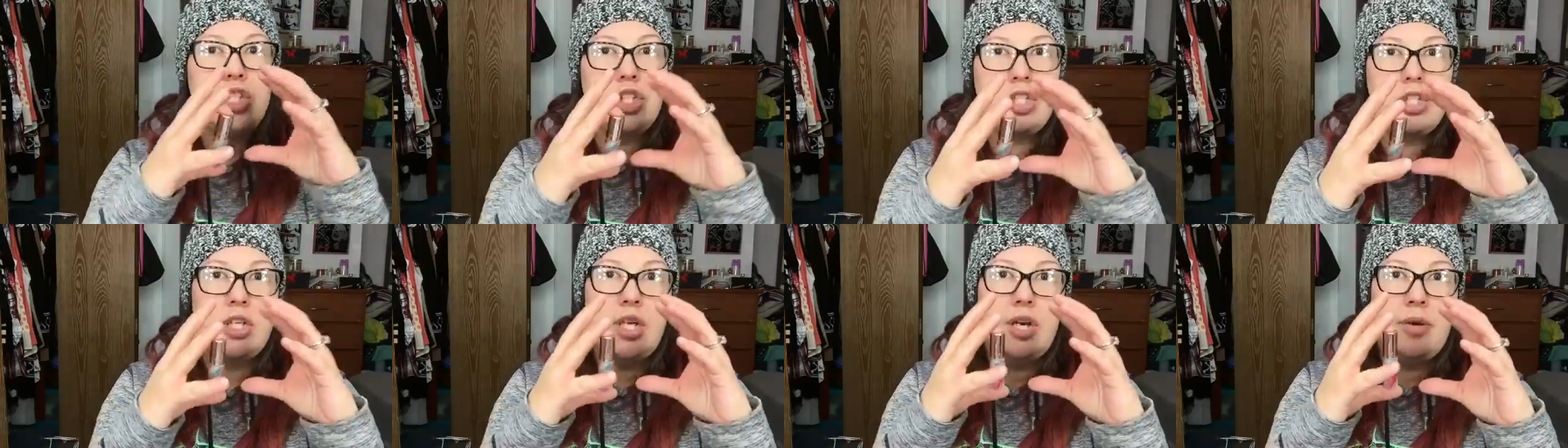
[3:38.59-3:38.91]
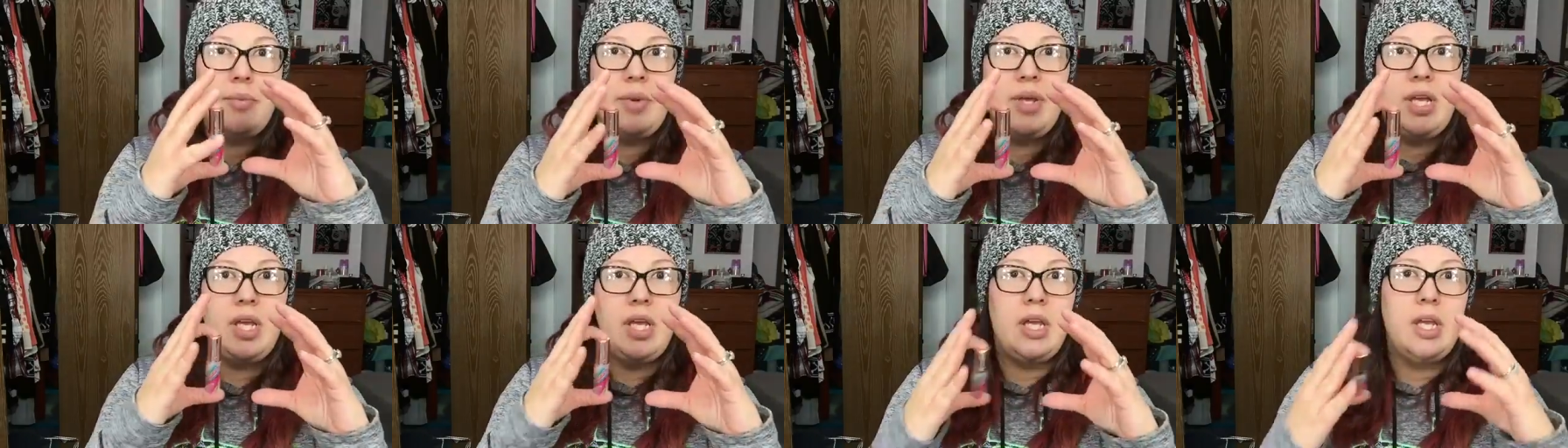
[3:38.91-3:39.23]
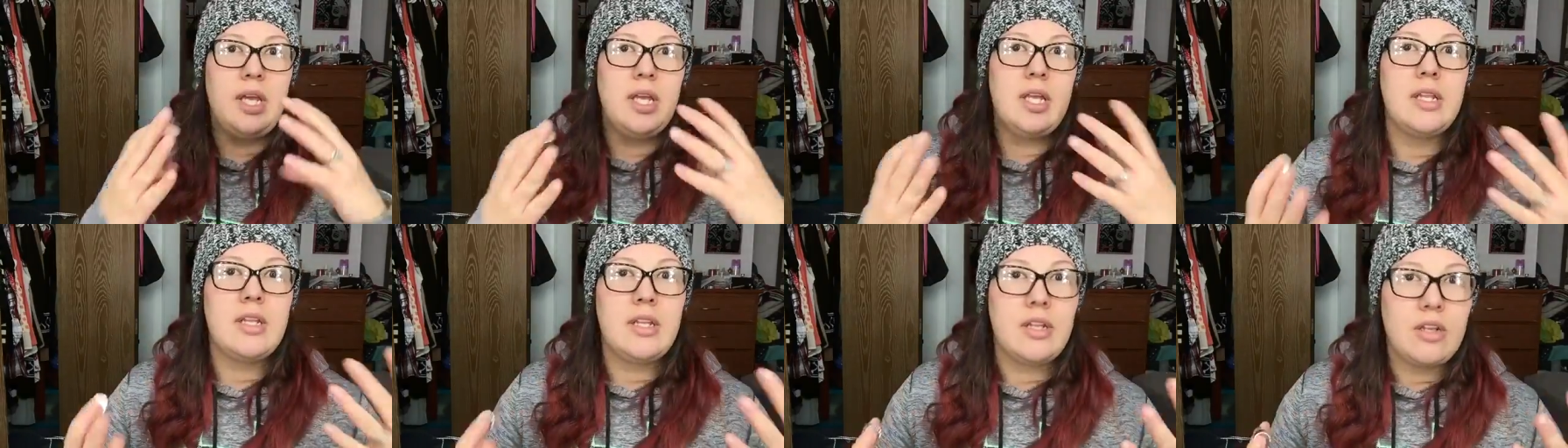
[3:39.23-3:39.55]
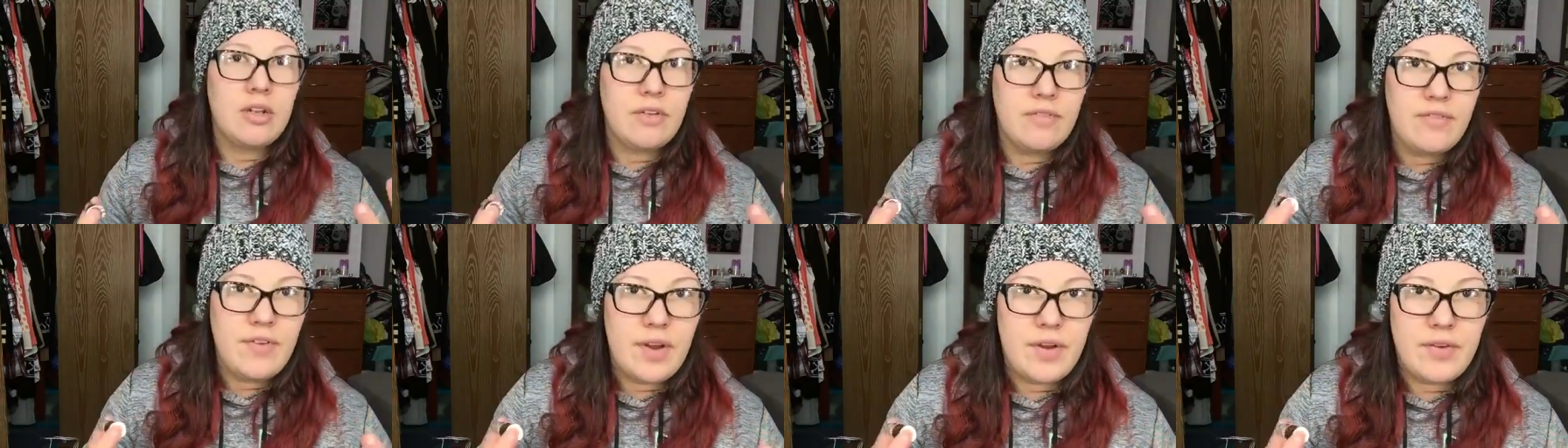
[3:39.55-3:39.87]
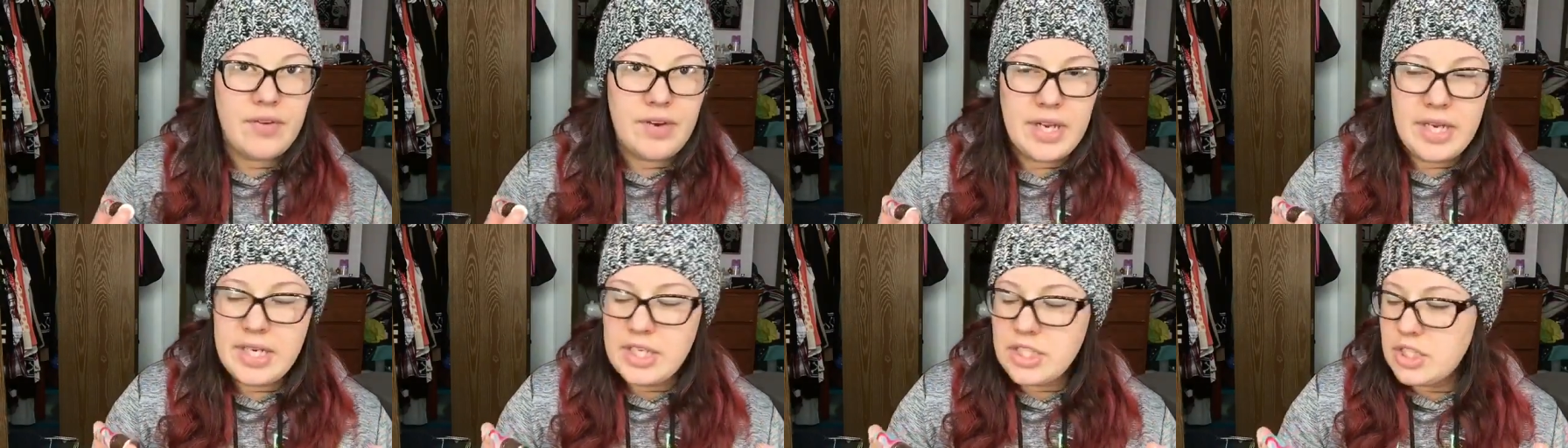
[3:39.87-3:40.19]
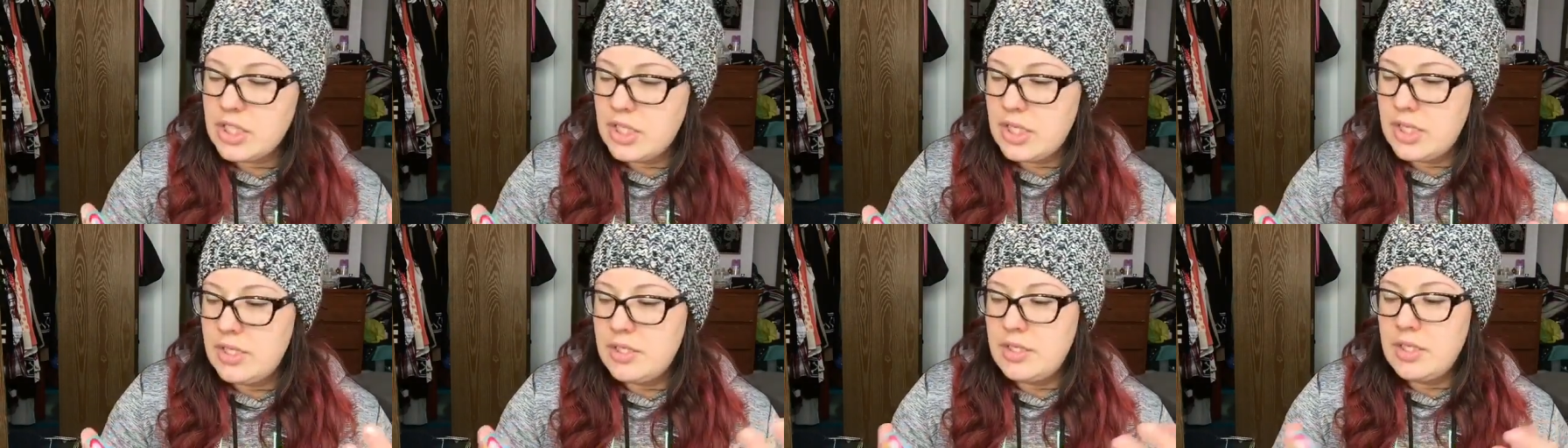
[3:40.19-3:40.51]
chubby little
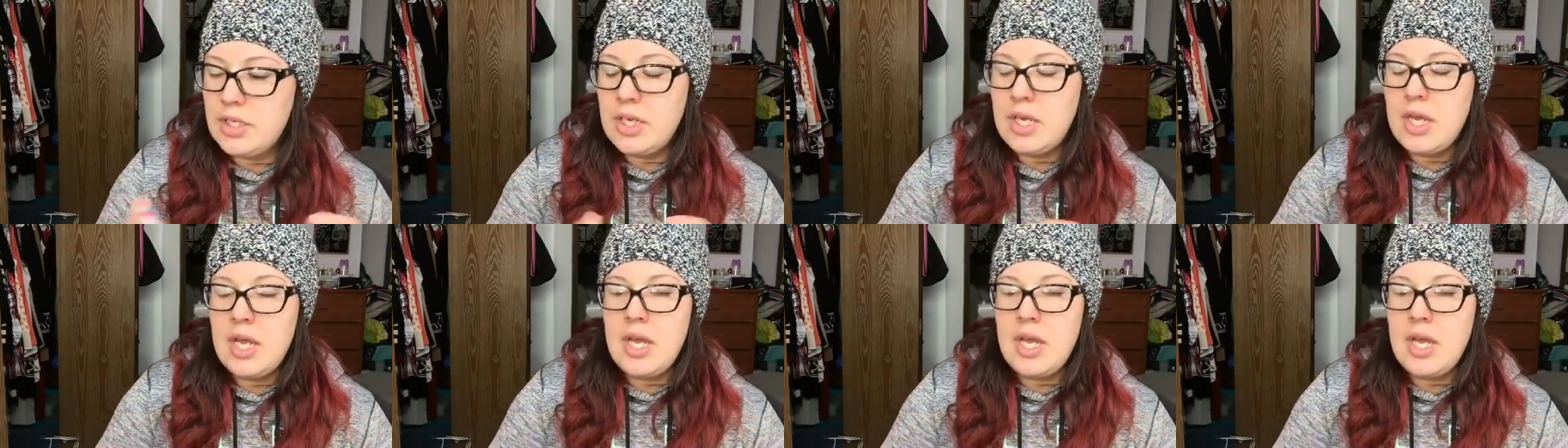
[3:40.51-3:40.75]
foundation.